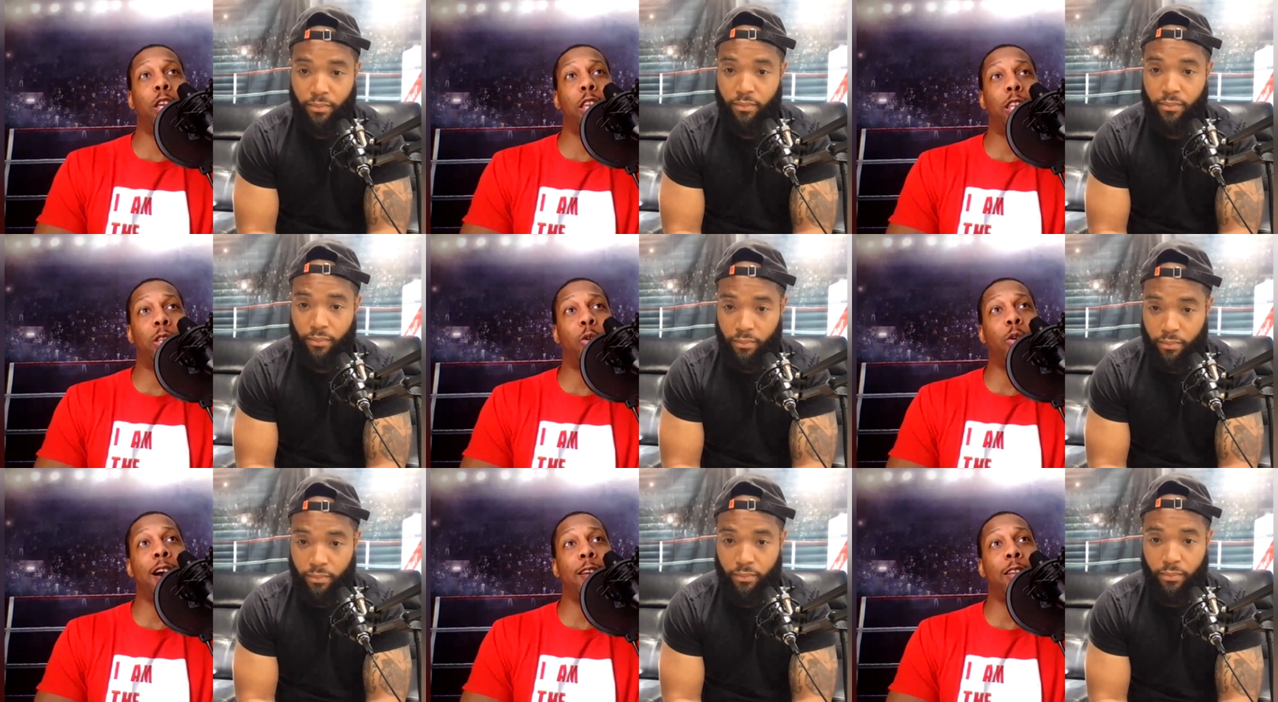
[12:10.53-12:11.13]
Speaker 1: do
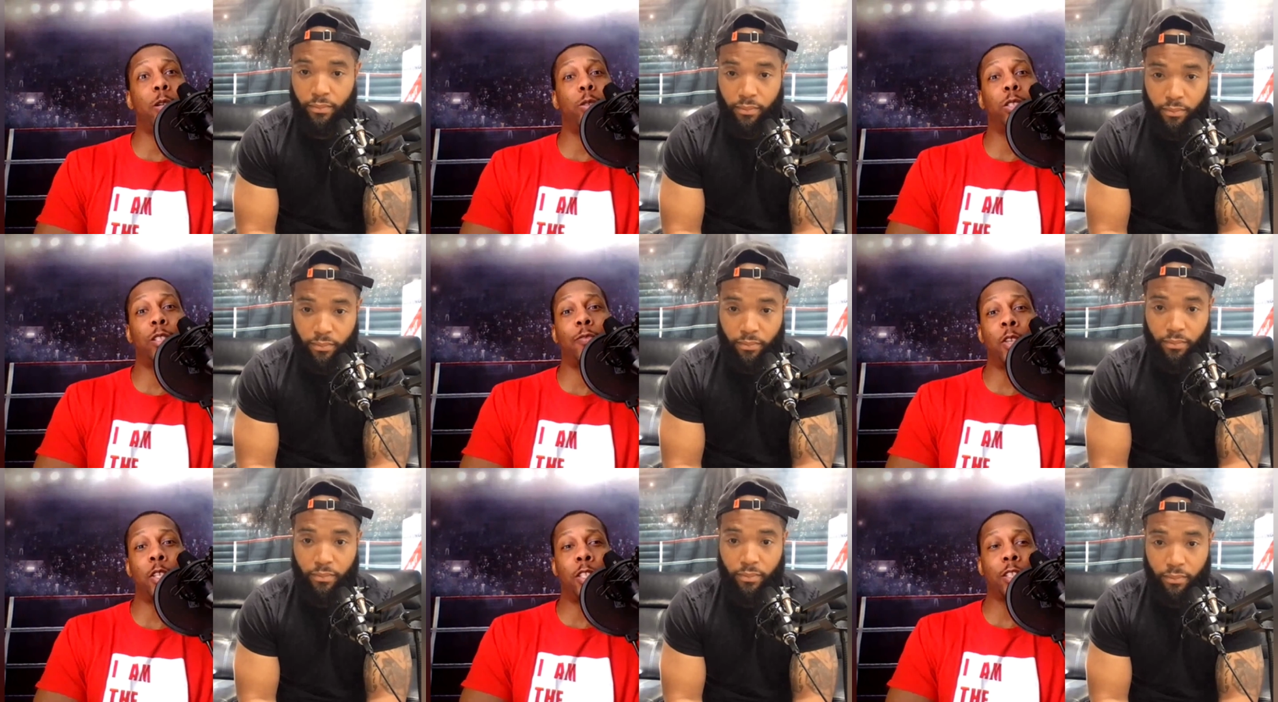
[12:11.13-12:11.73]
have those
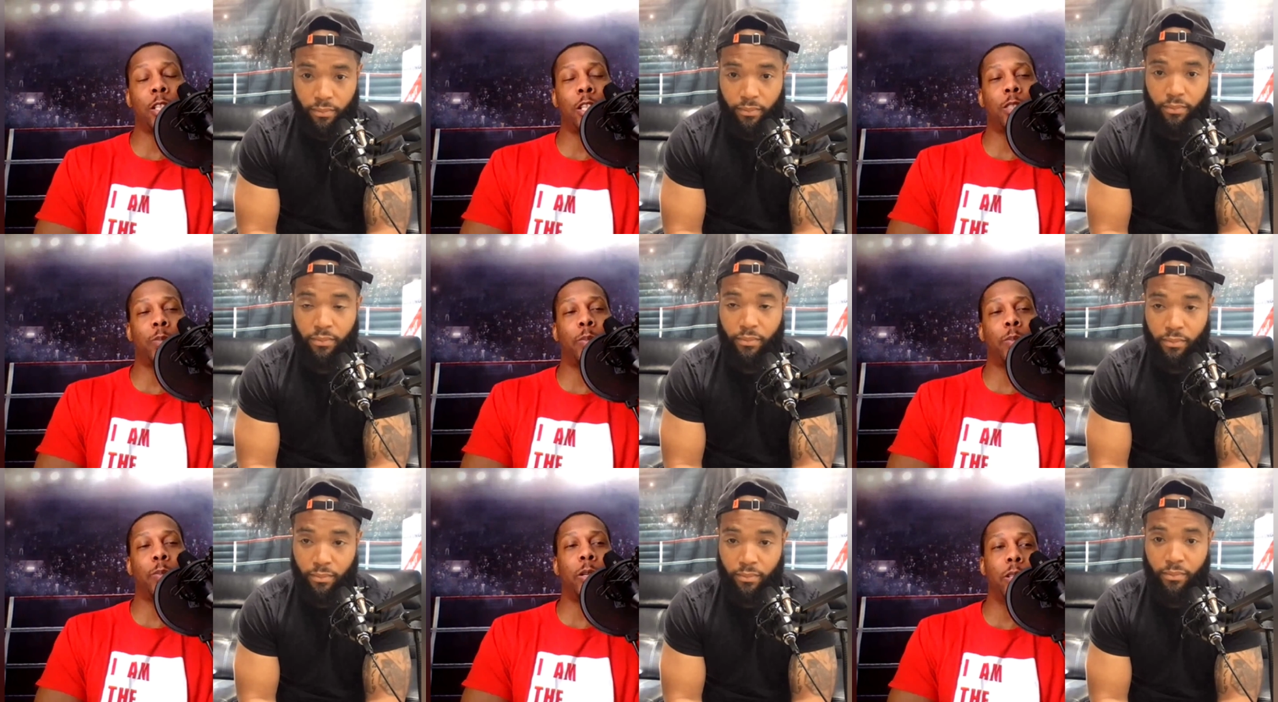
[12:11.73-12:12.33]
divisions on his
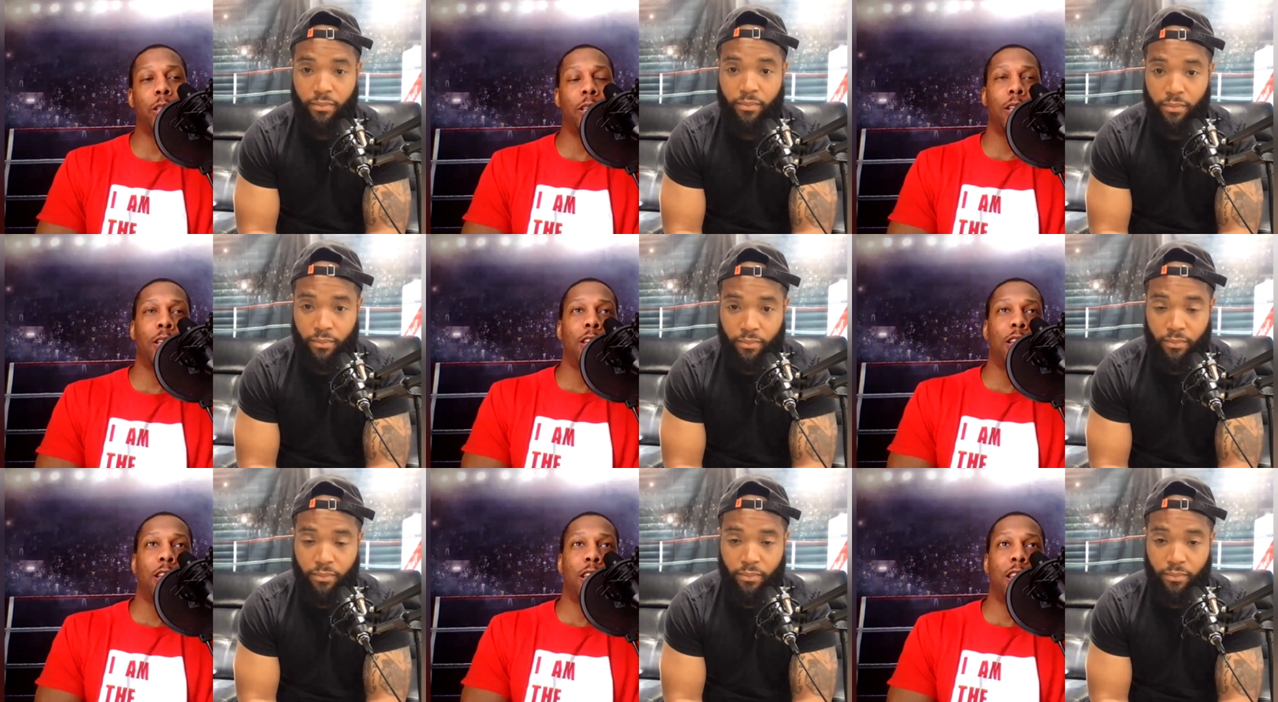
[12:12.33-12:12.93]
belt.
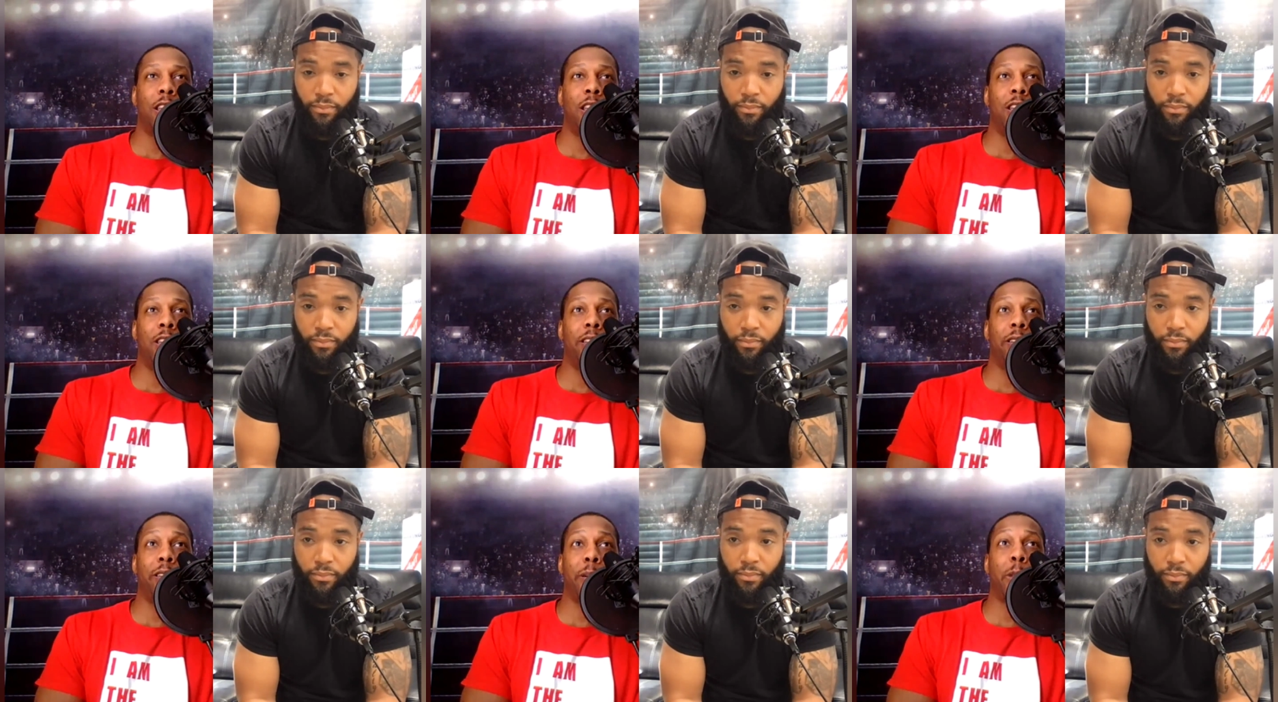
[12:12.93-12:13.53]

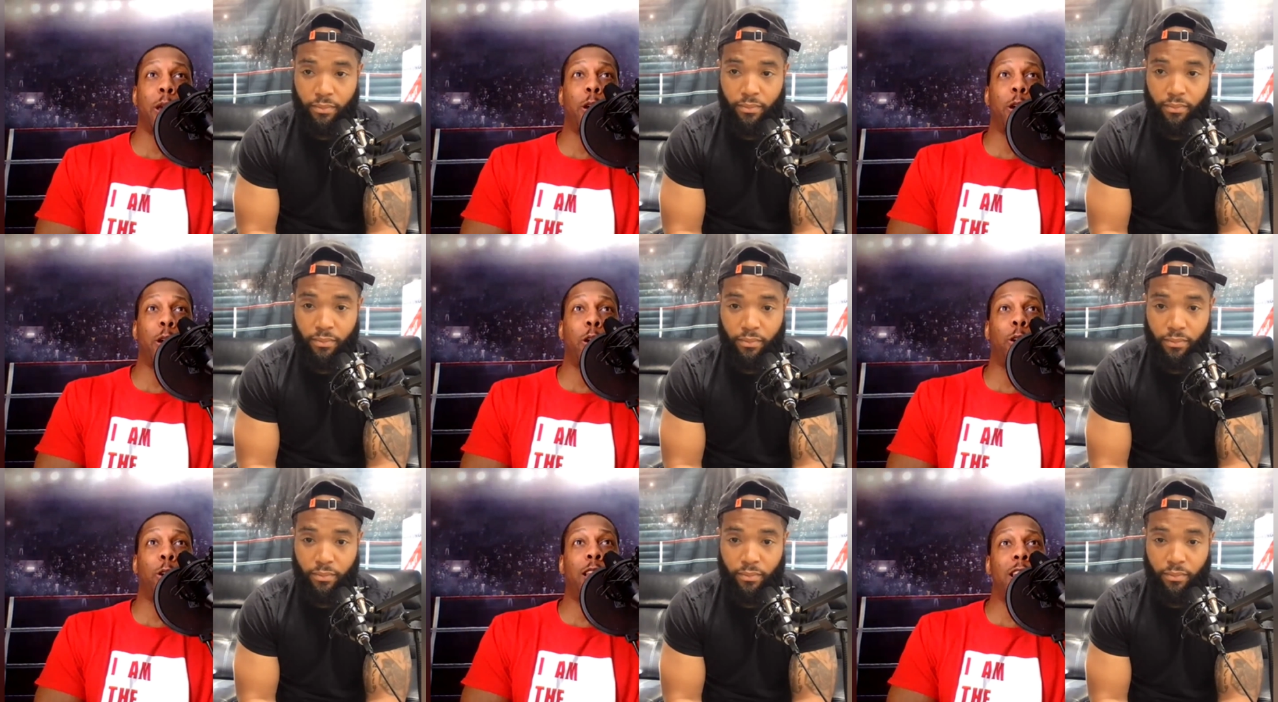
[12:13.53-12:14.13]
And I'm not
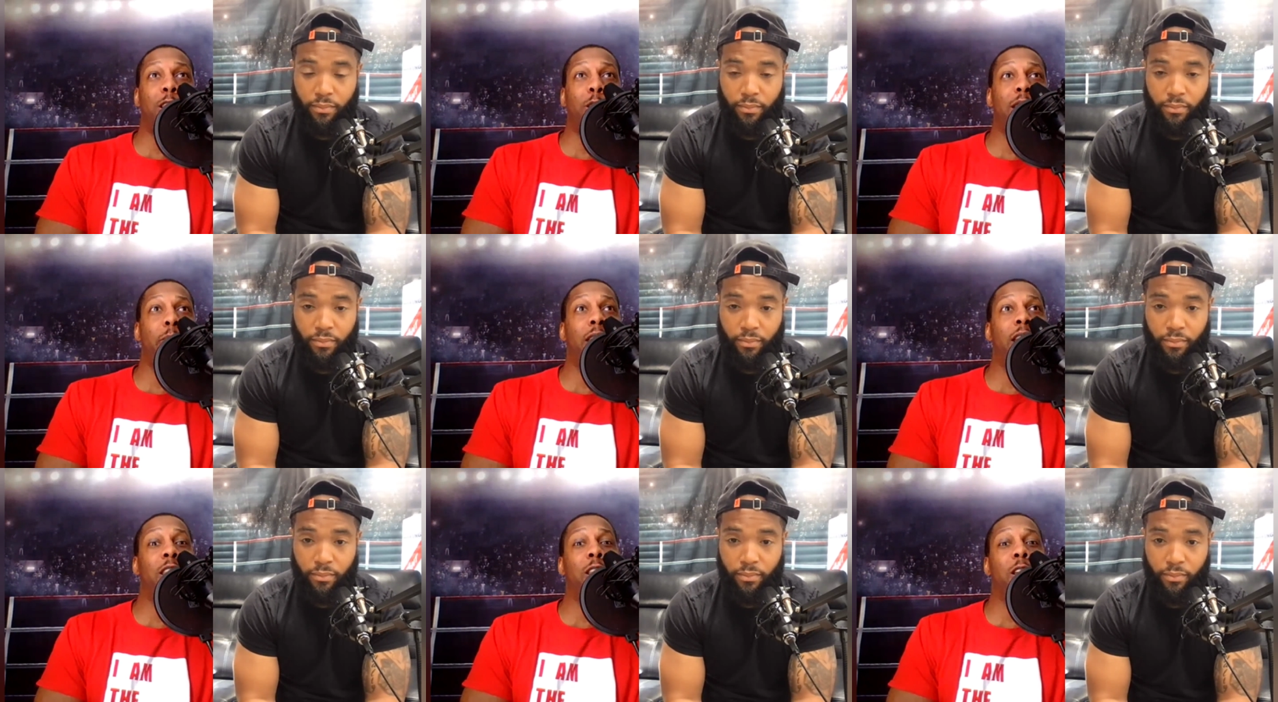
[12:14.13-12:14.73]
gonna lie, he'd be a
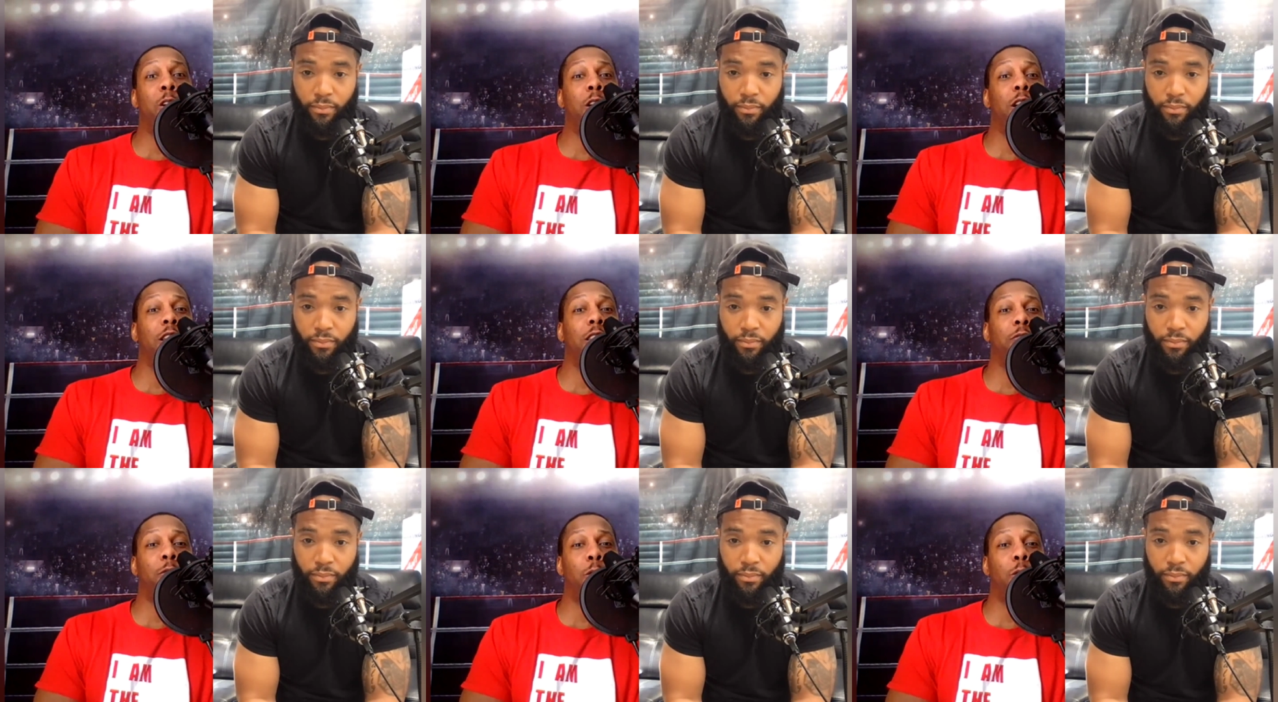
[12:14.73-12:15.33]
big underdog
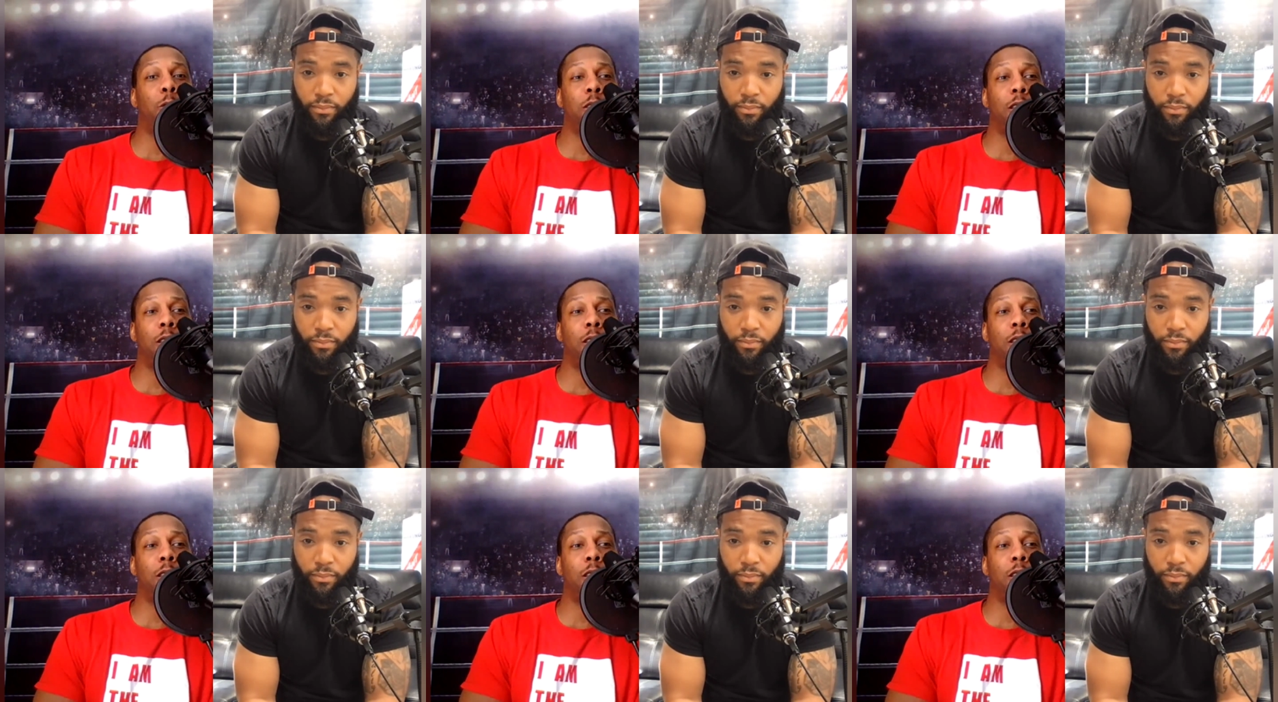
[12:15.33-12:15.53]
against Fulton.